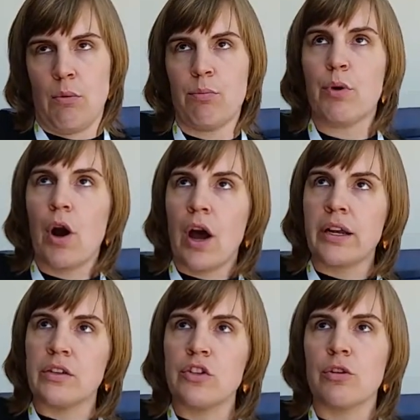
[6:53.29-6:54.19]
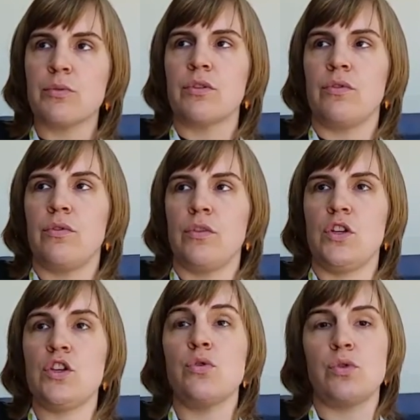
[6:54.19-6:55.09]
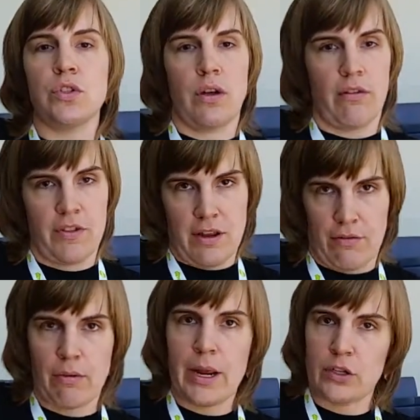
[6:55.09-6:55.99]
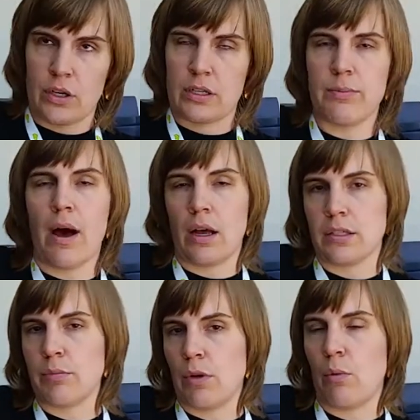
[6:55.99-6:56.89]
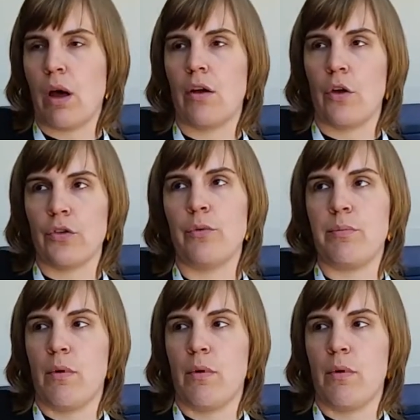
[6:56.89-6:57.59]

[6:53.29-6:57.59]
broad in terms of use of the information as possible while also